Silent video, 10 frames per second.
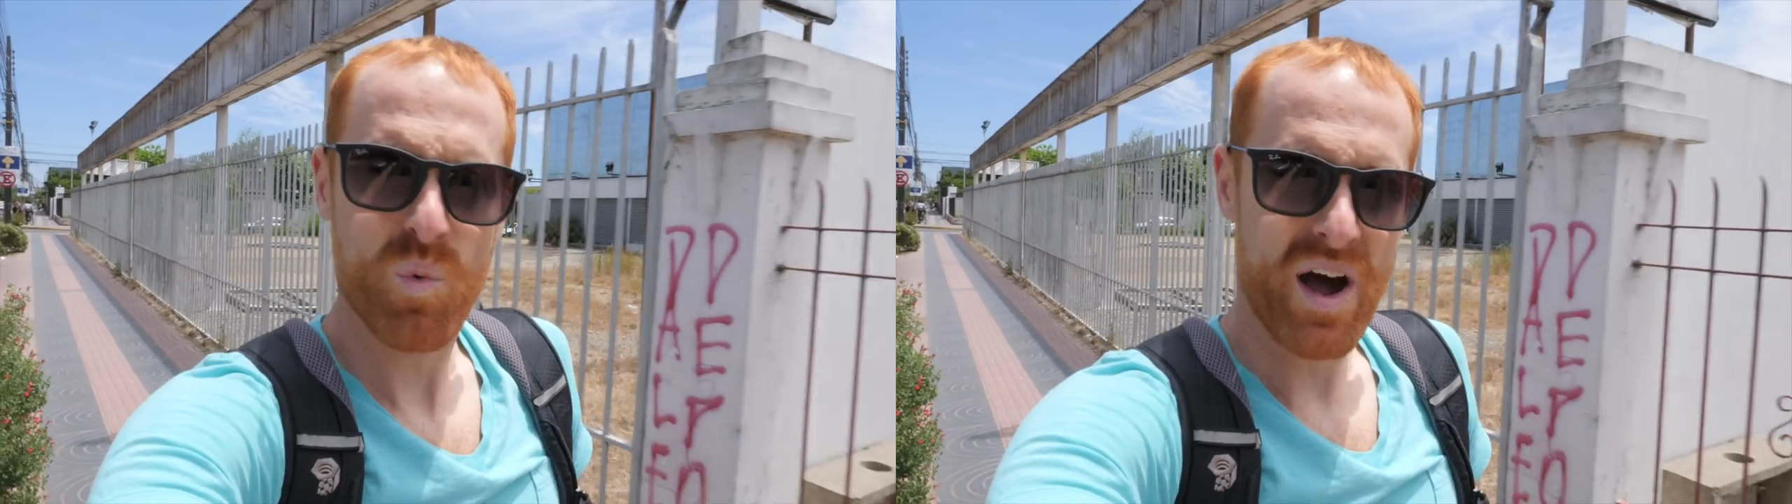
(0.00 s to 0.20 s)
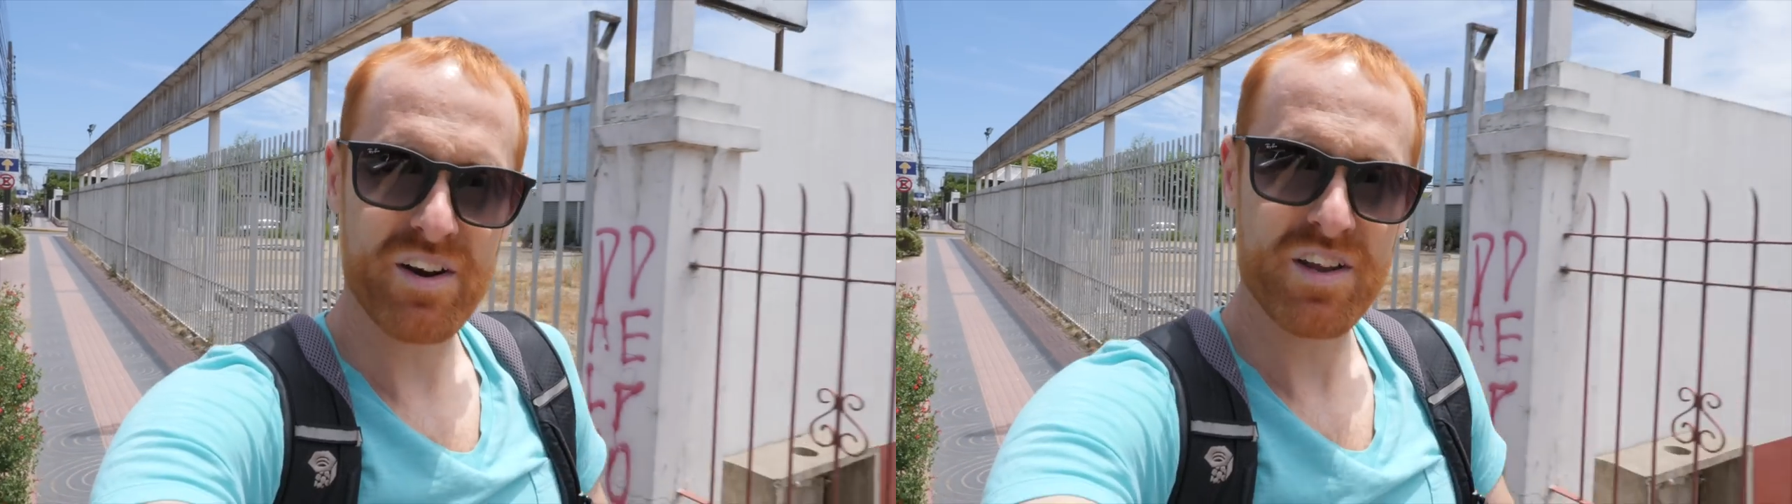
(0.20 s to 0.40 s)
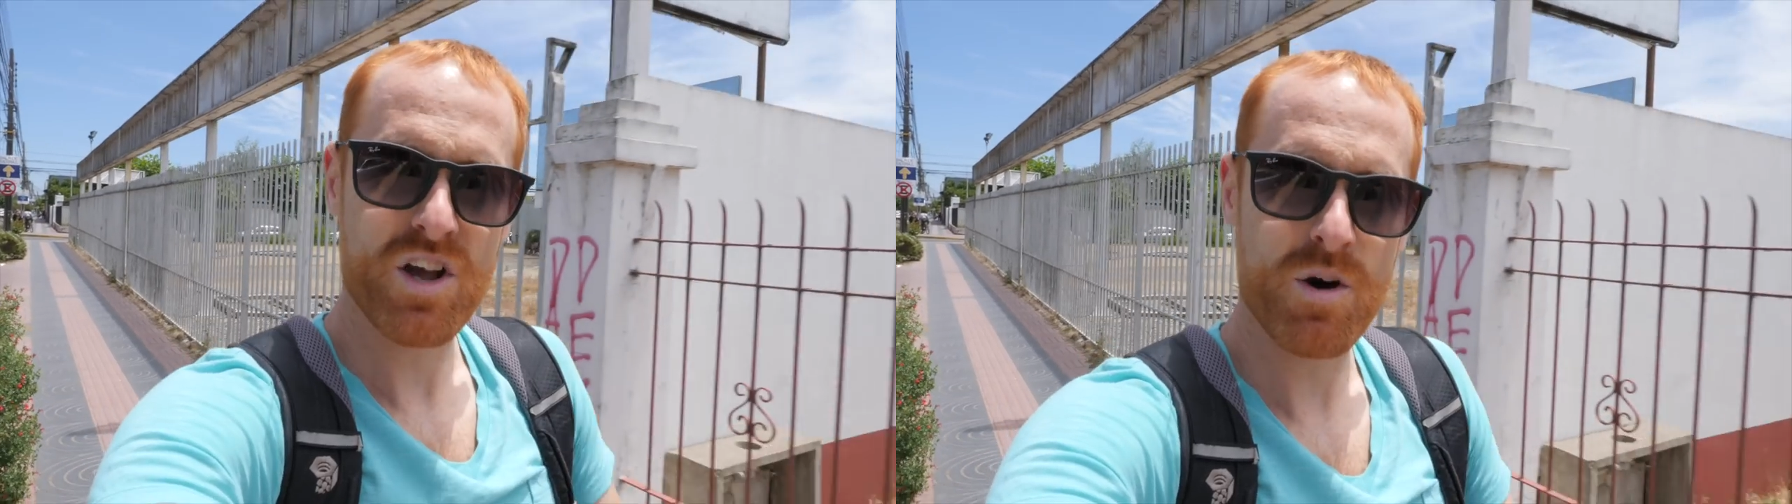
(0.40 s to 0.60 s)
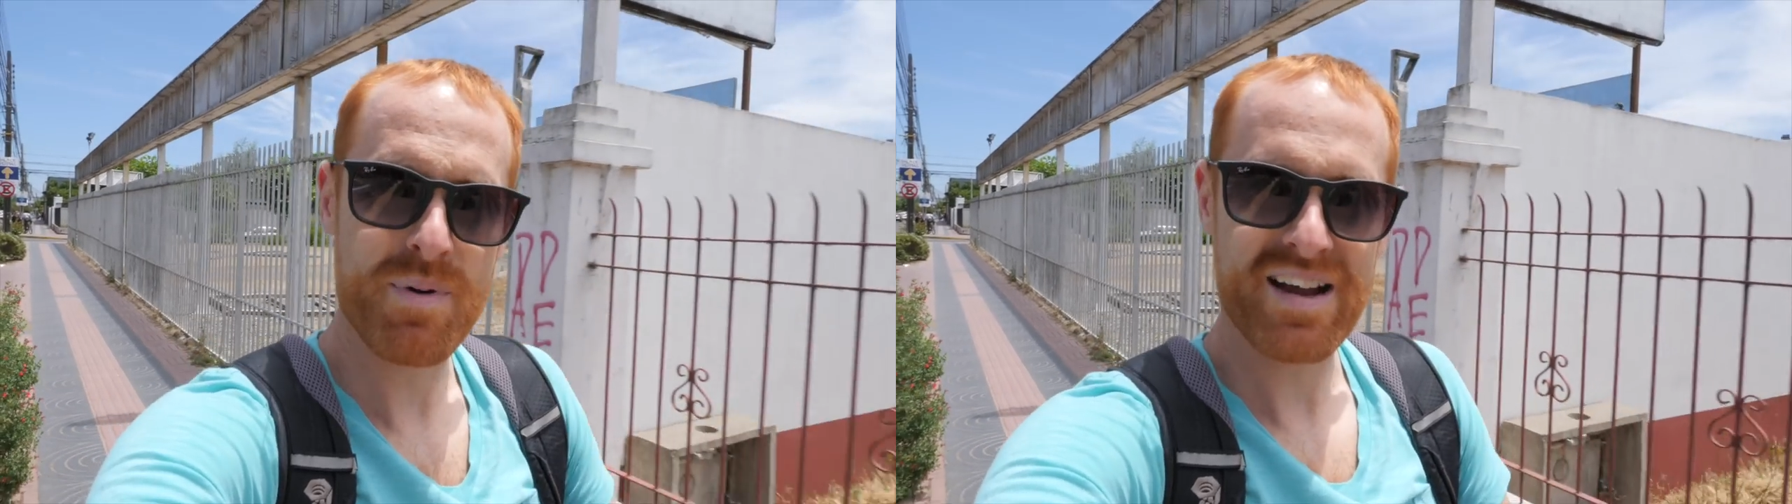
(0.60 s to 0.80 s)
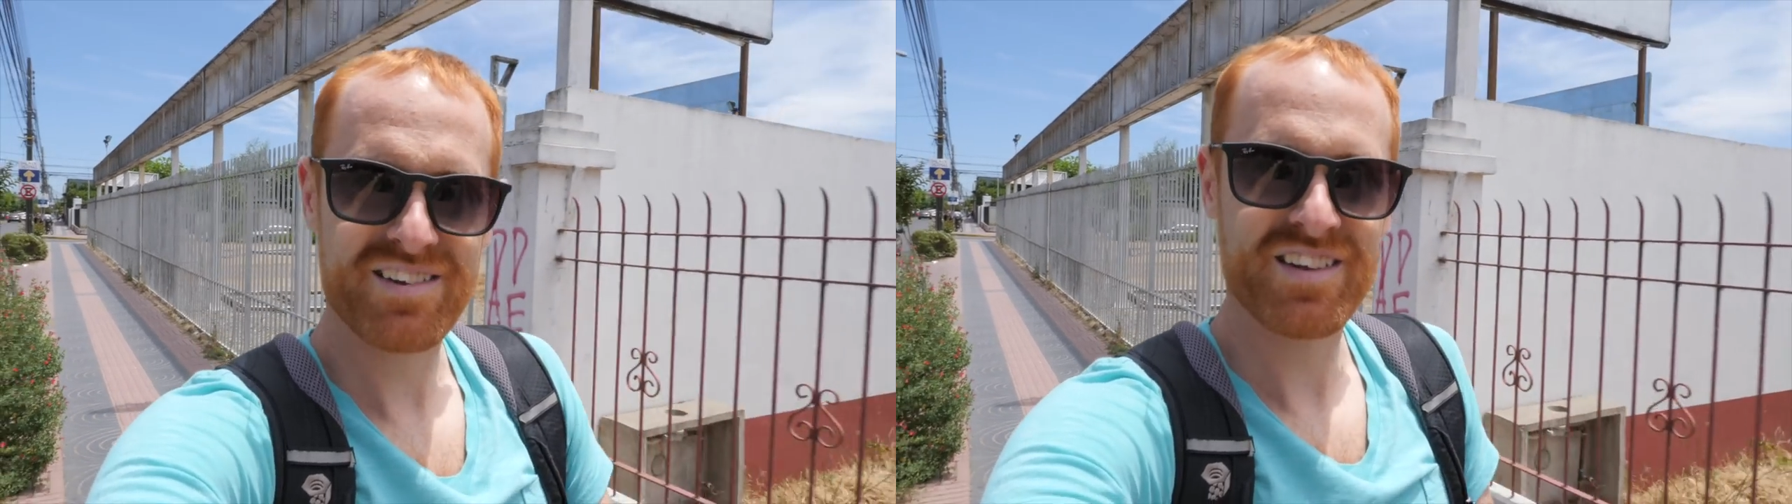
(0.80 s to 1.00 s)
why don't you go
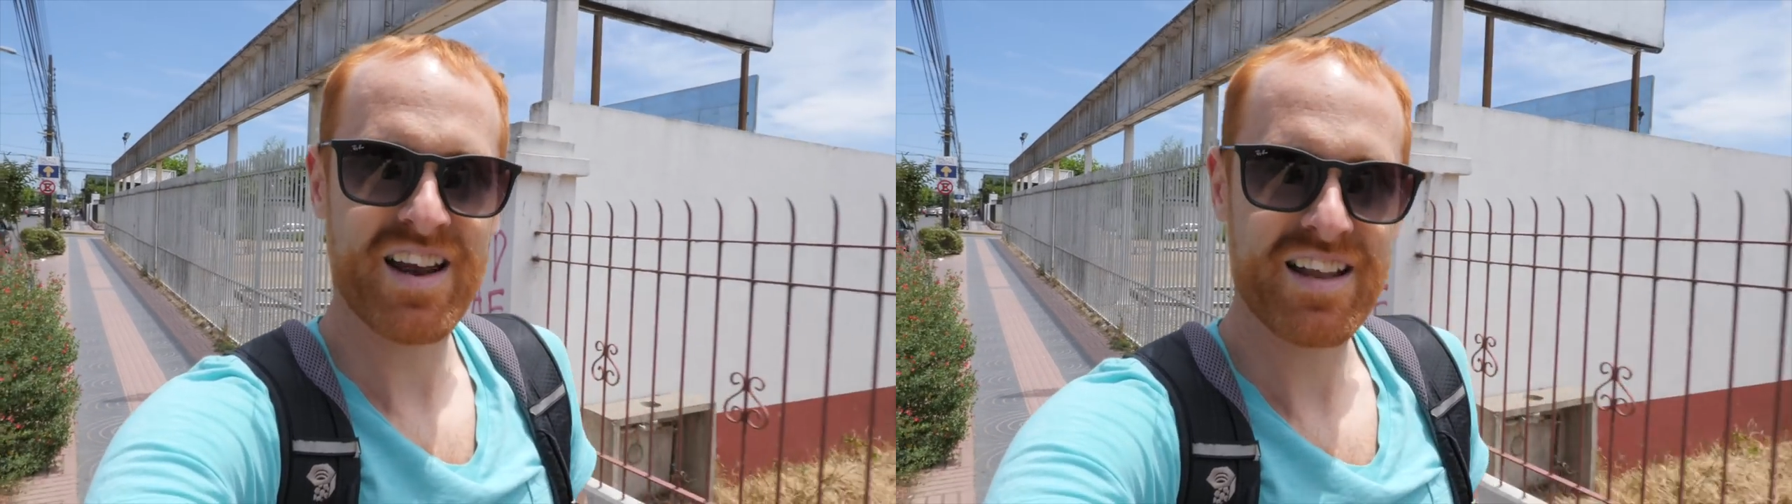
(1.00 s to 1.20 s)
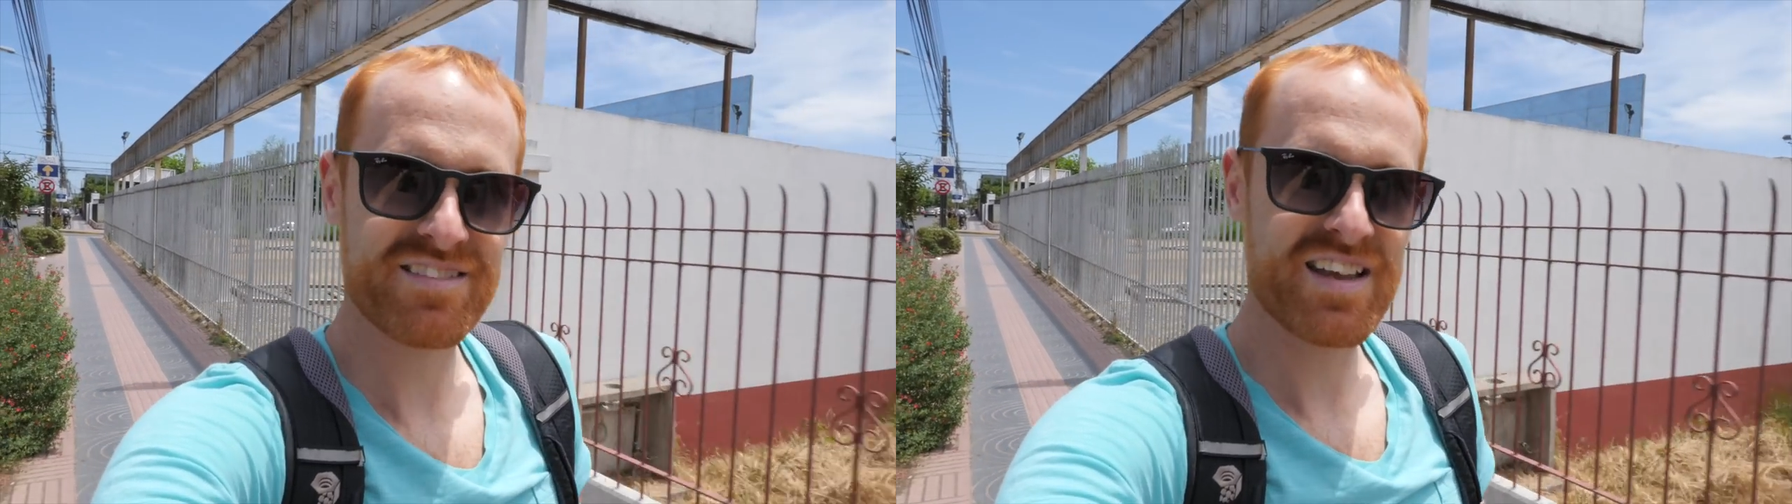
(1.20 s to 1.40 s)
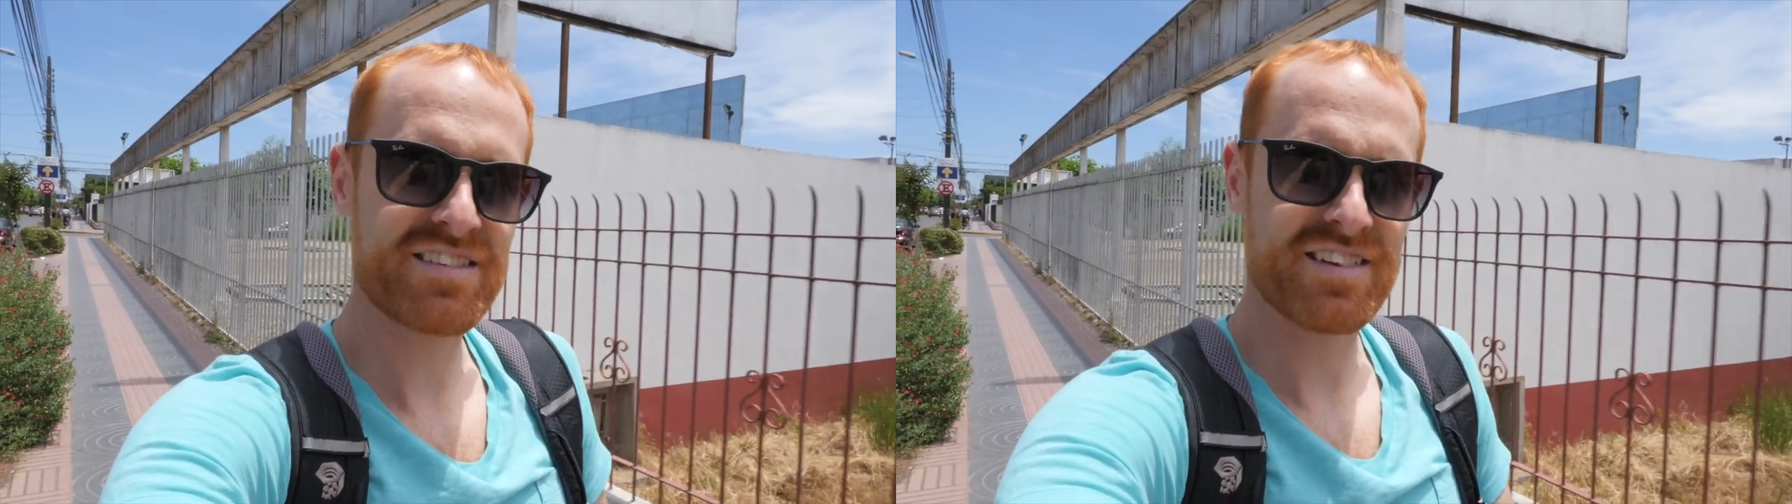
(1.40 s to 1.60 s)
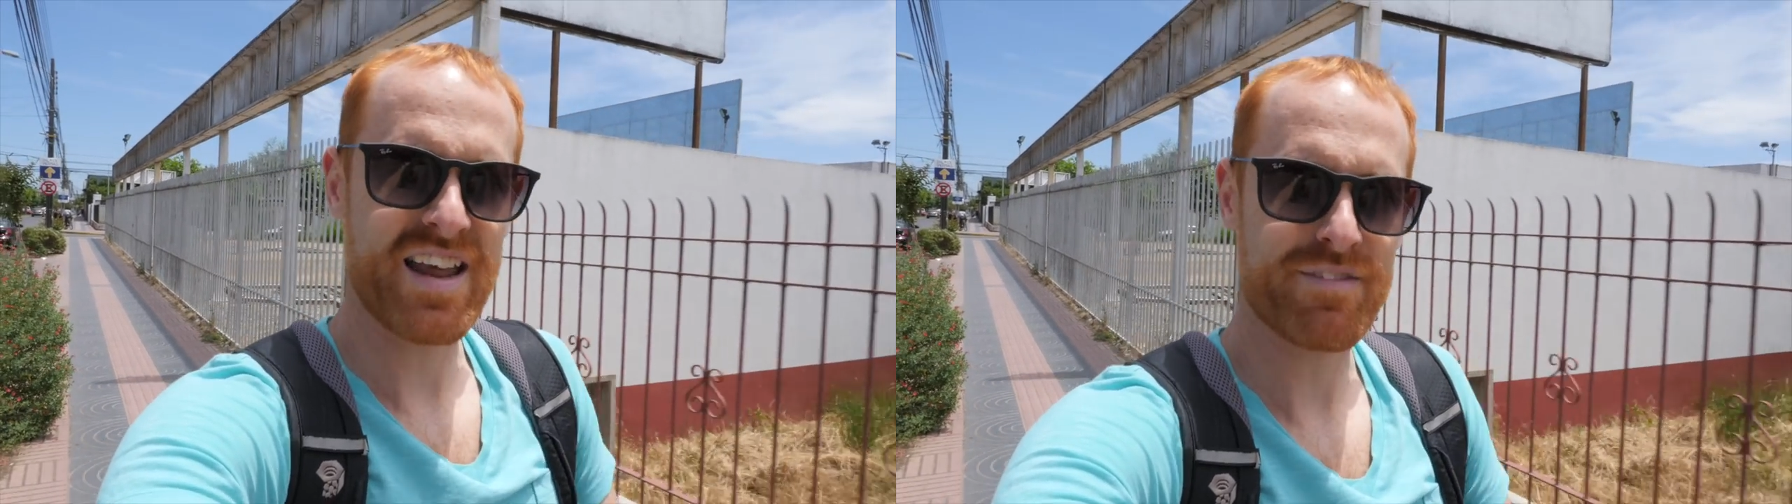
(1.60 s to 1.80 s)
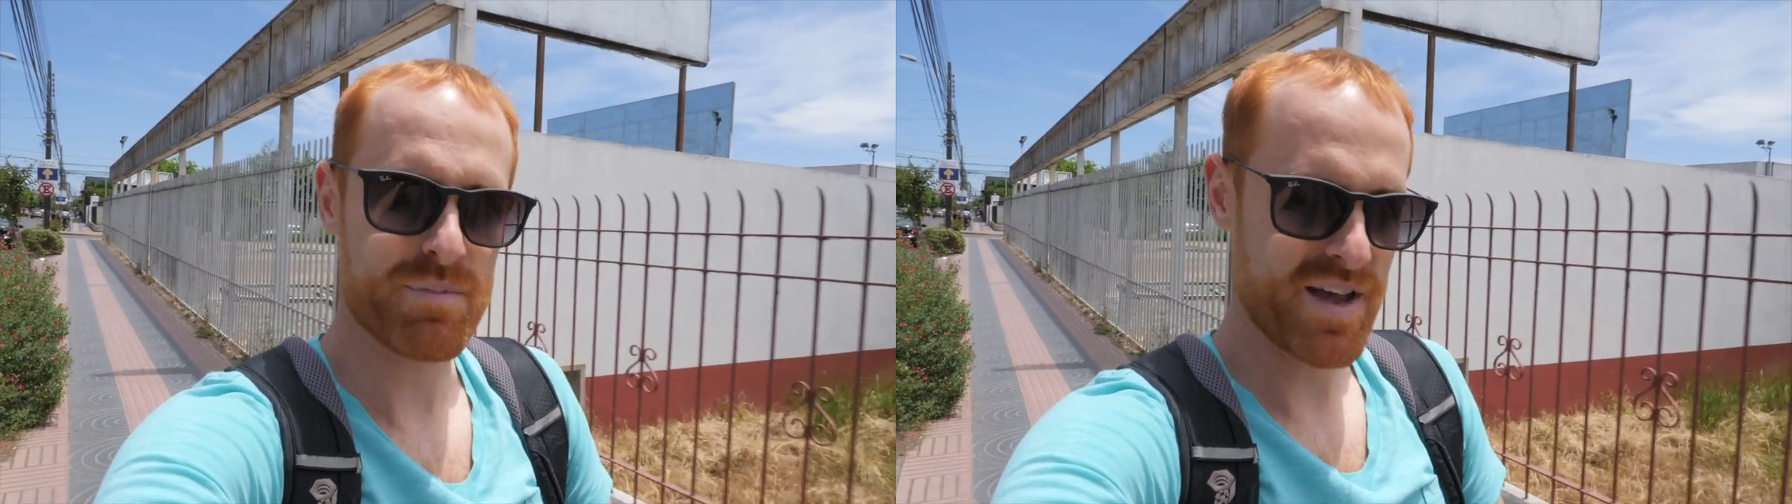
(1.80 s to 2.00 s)
back to the United States and have the